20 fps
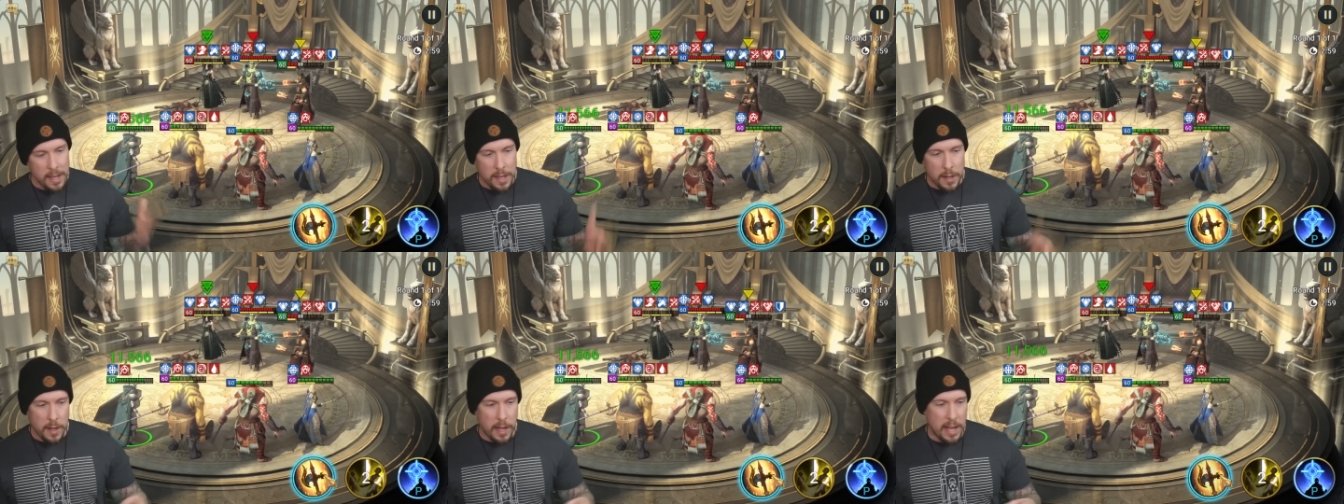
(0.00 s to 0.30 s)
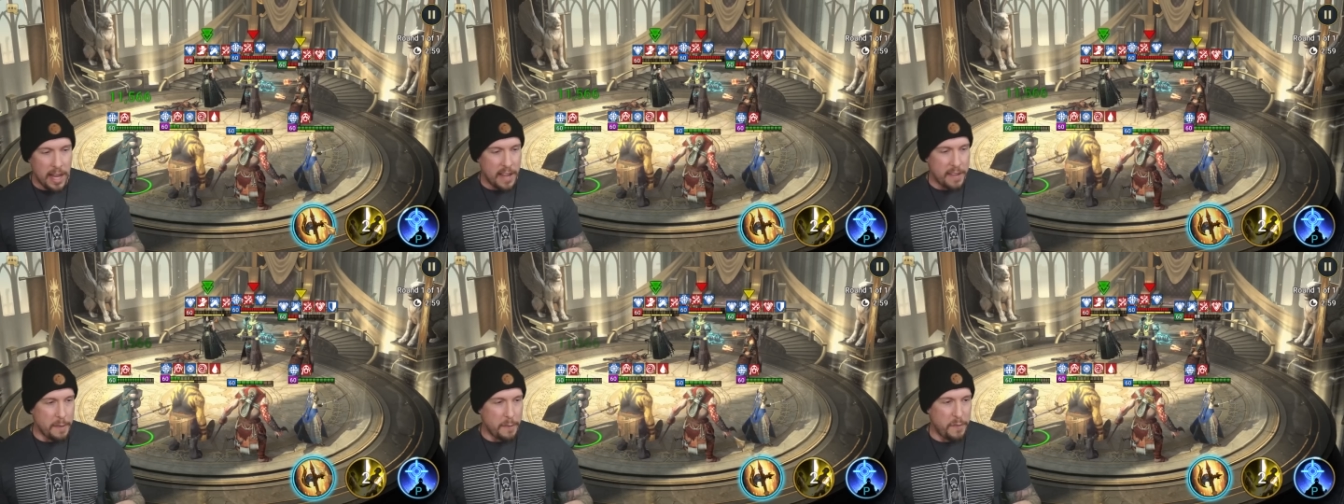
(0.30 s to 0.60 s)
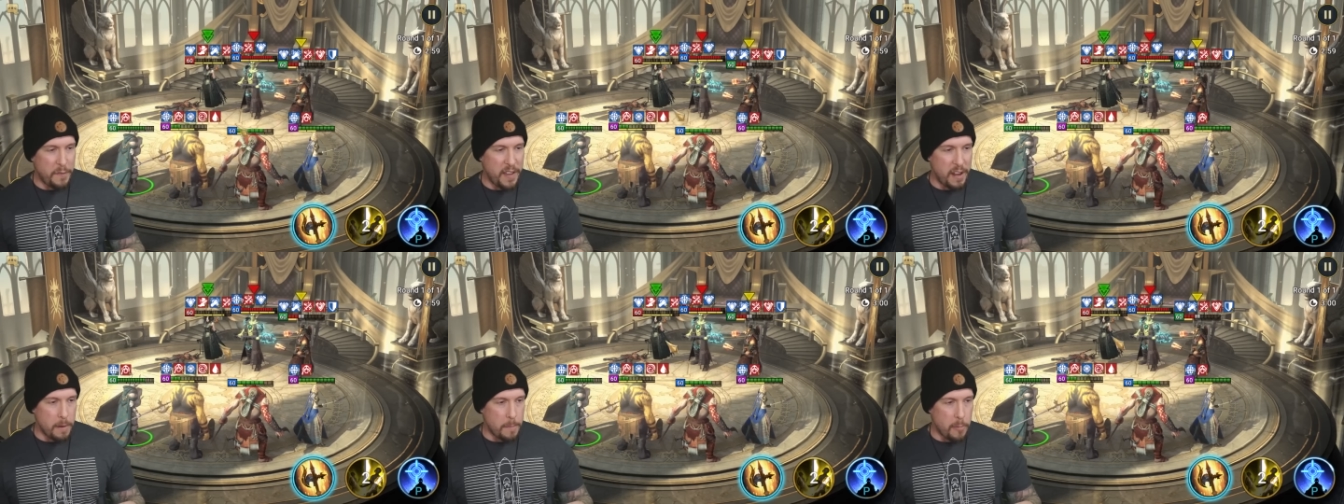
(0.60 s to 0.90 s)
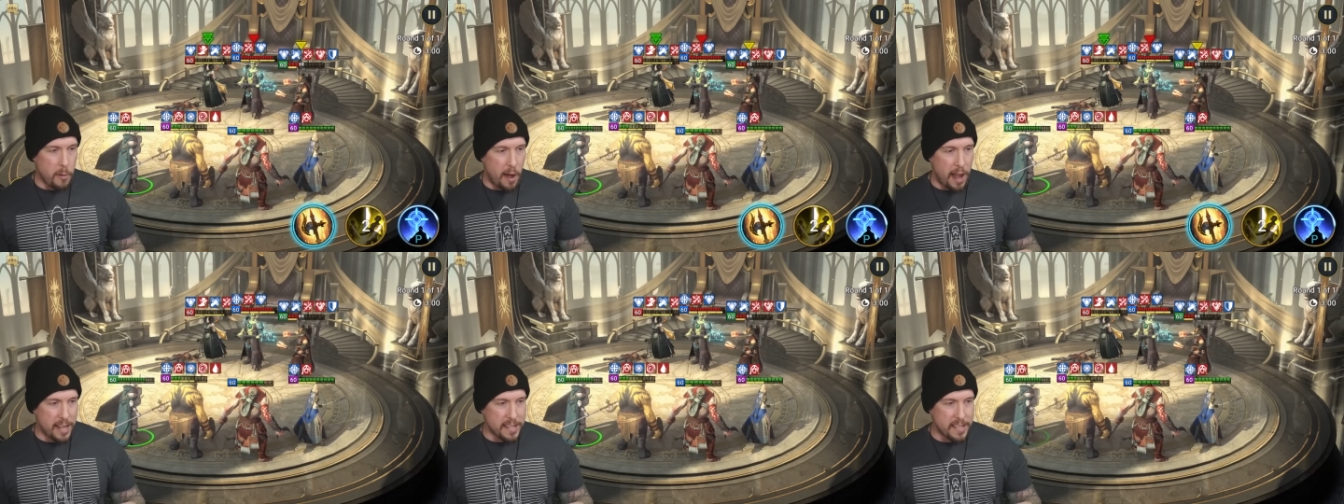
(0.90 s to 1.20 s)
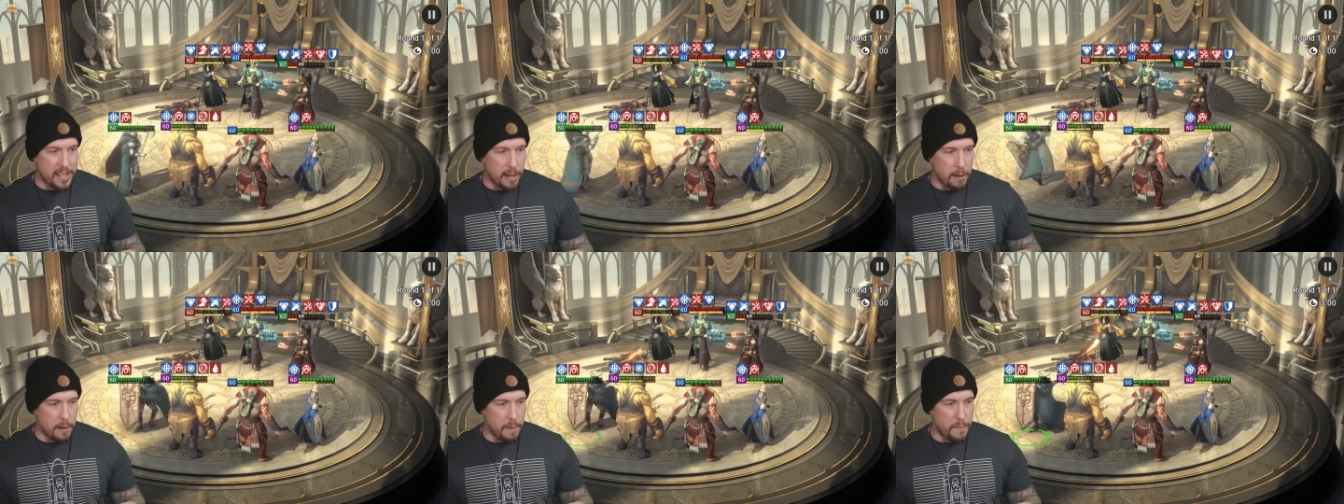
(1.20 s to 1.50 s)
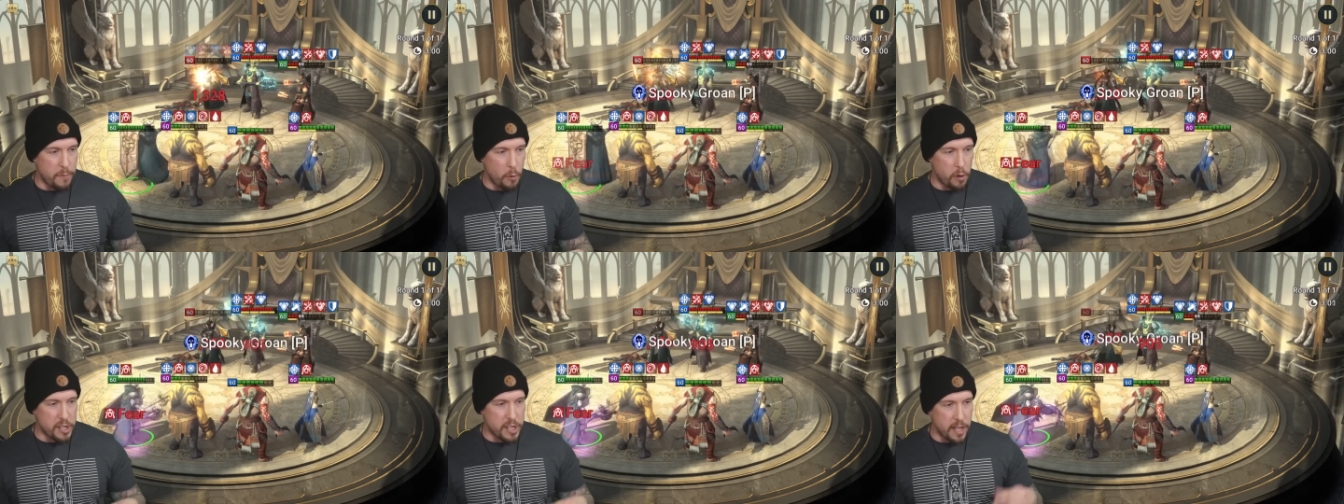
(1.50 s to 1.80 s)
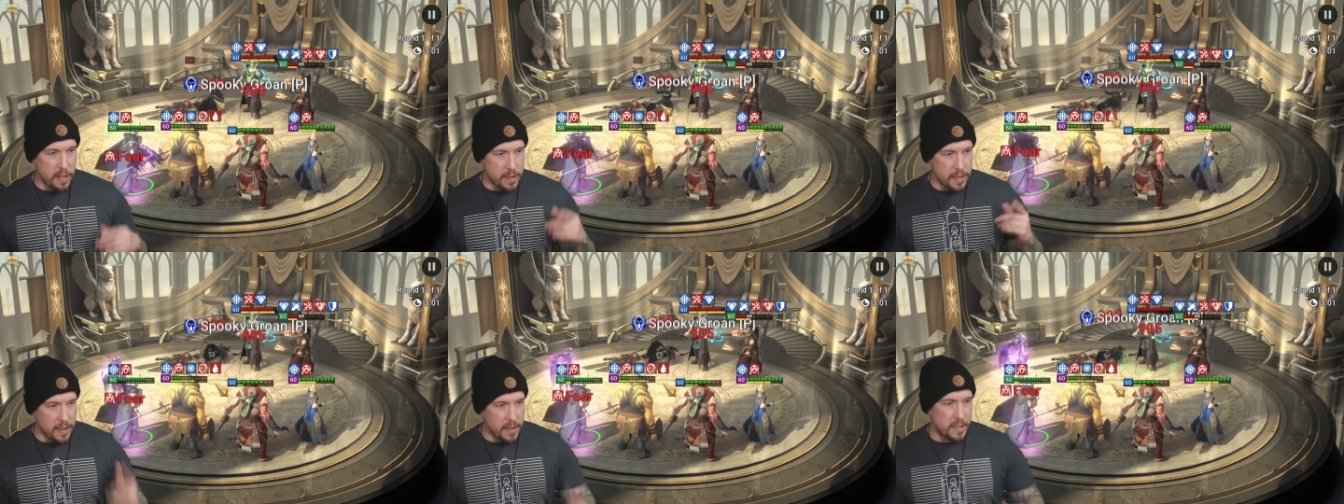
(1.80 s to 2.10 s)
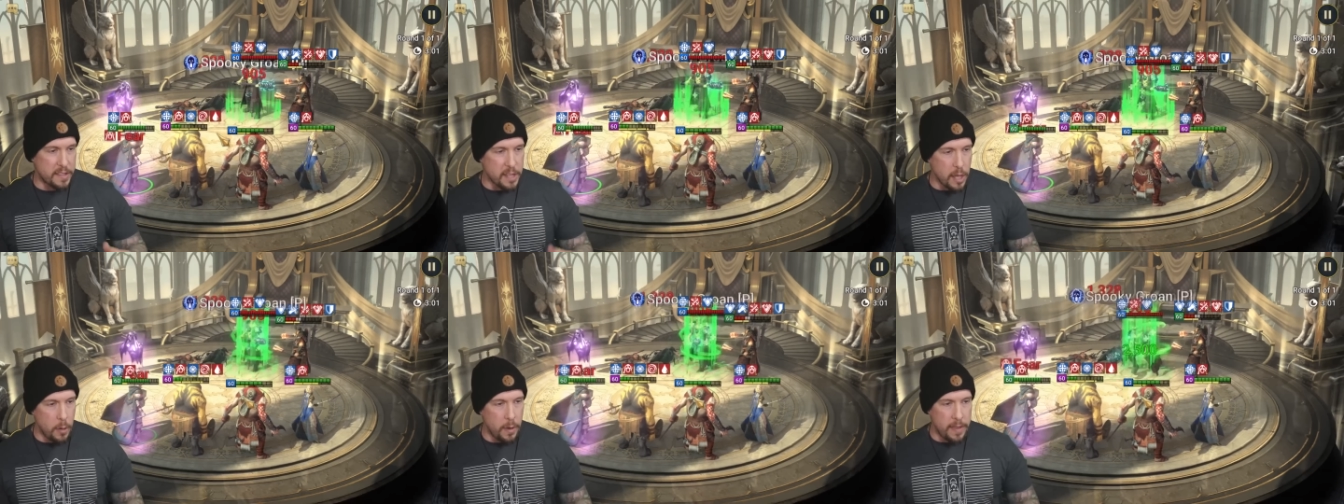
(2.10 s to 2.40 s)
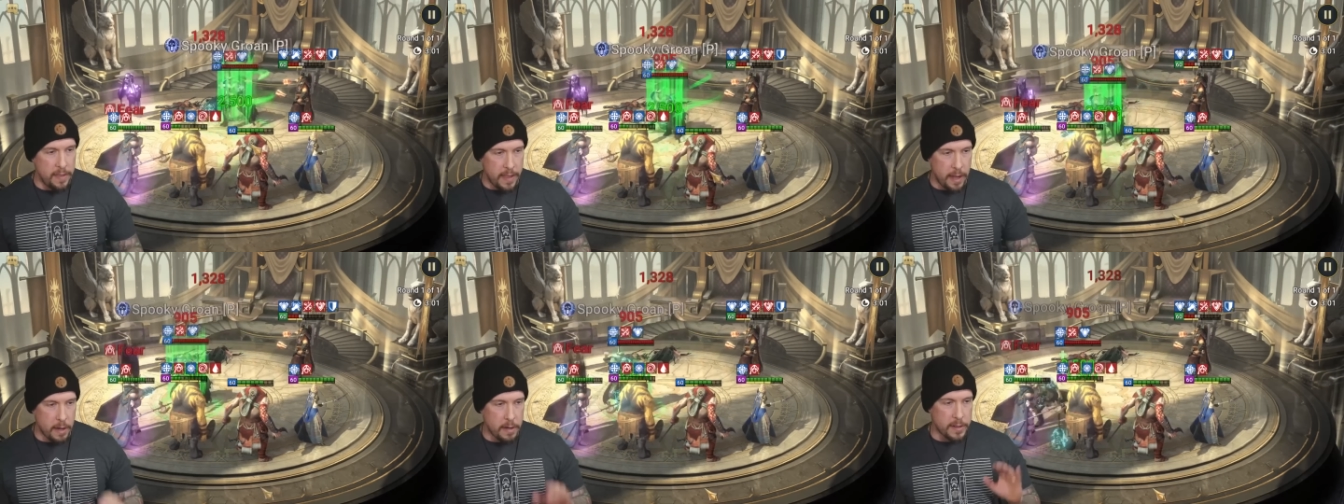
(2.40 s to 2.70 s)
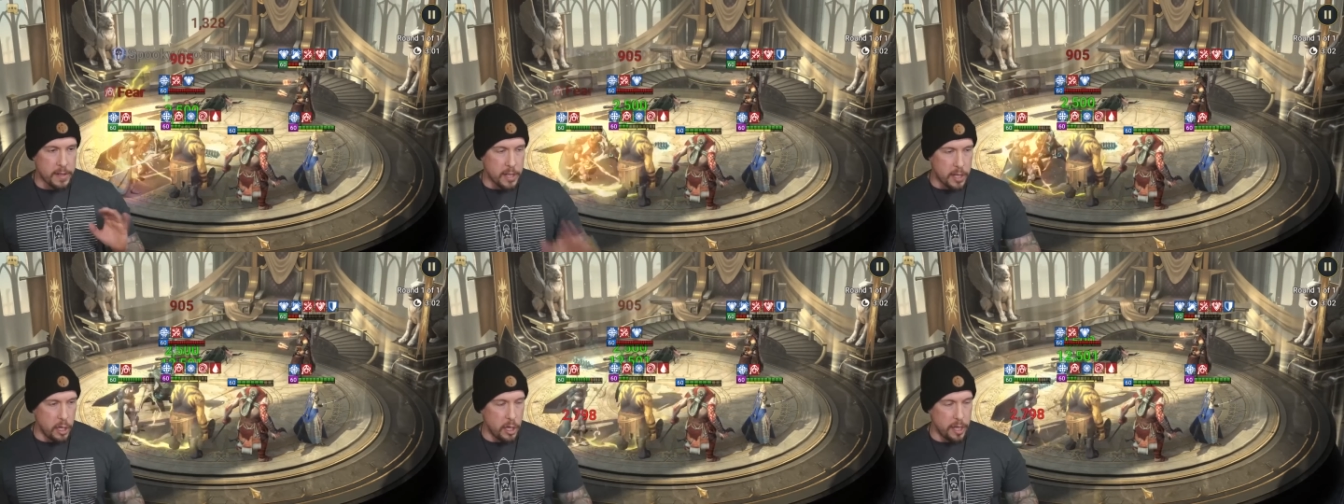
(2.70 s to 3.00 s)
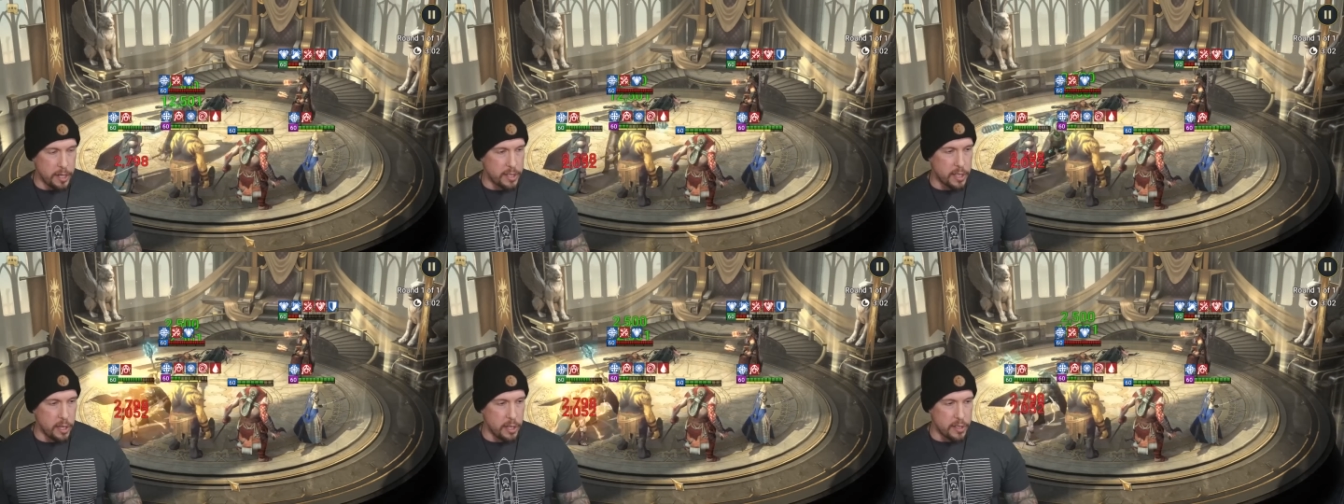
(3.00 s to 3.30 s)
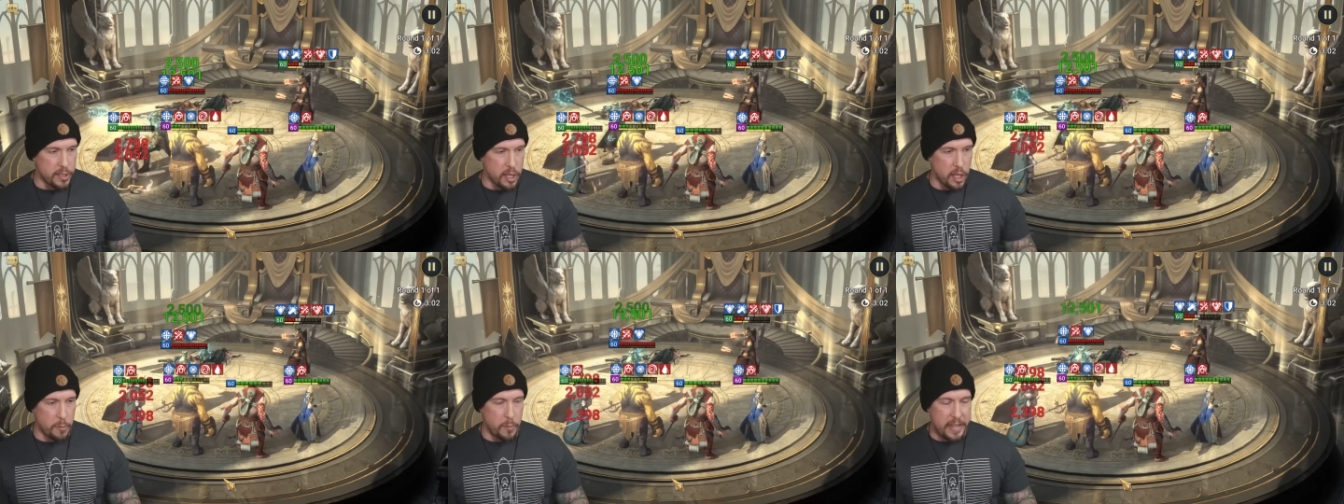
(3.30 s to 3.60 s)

The fear procs there, unfortunately. Let's go in there. Good.